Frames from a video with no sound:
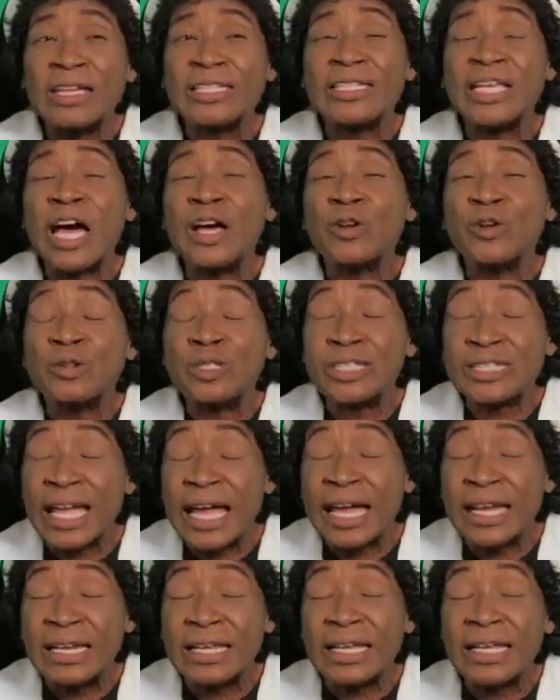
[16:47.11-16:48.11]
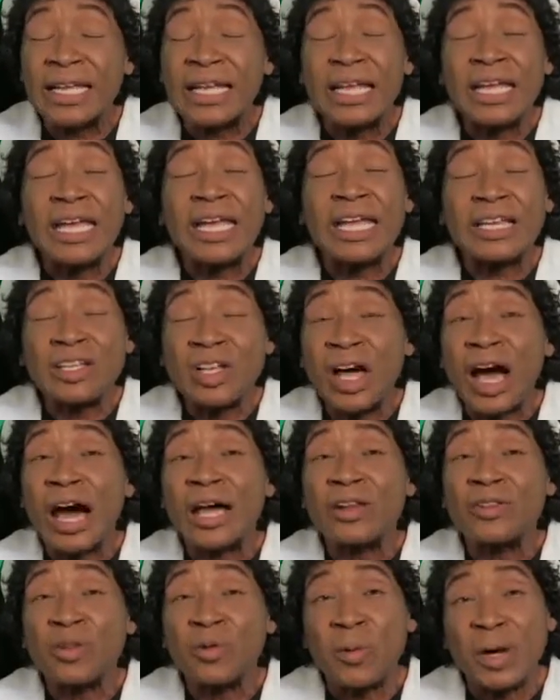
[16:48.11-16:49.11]
has understanding in
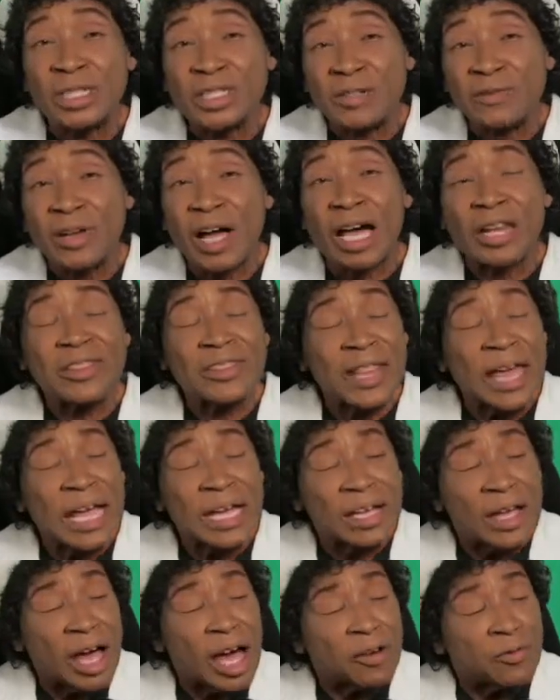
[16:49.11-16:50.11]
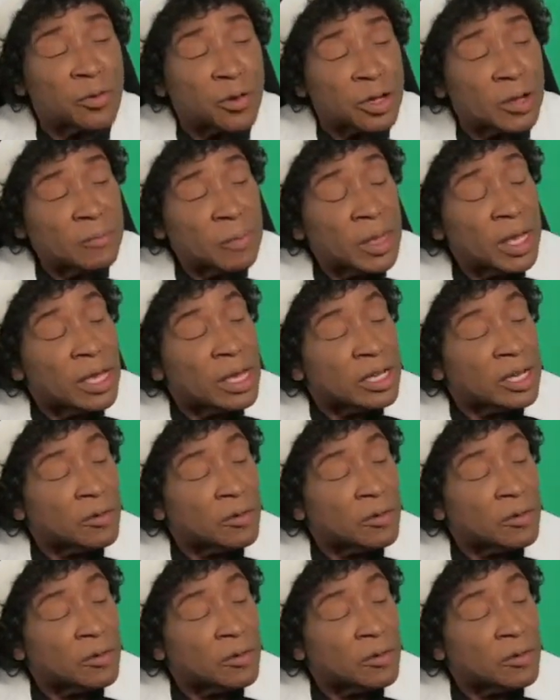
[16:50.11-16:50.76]
God and the ways of God. Thank God for him.